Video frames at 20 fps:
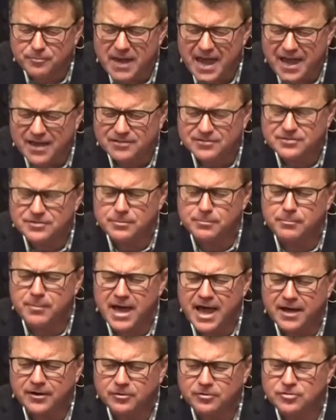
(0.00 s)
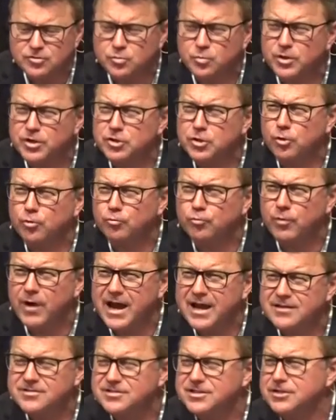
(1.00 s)
matters when you're
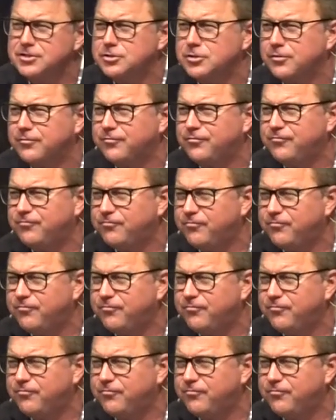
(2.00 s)
raising your,